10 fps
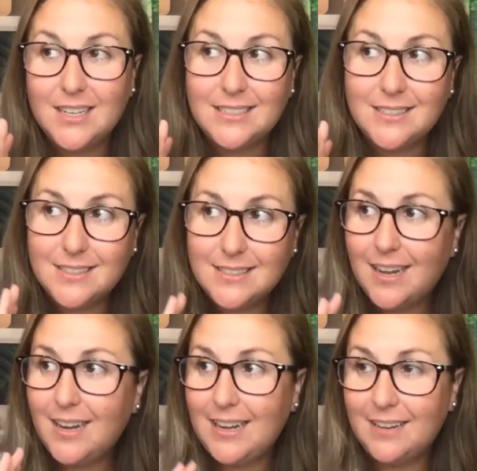It does
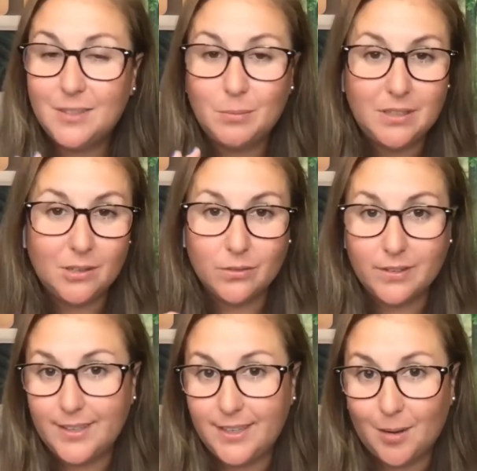not have to be
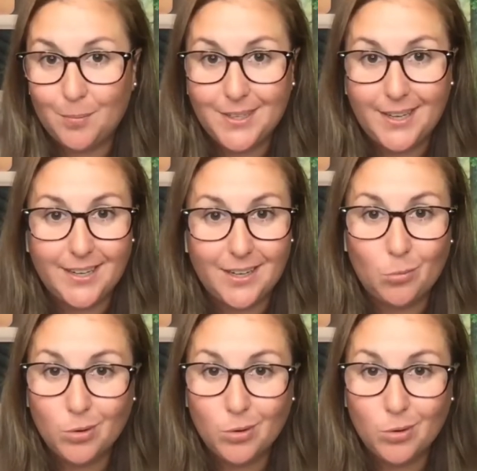overly complicated.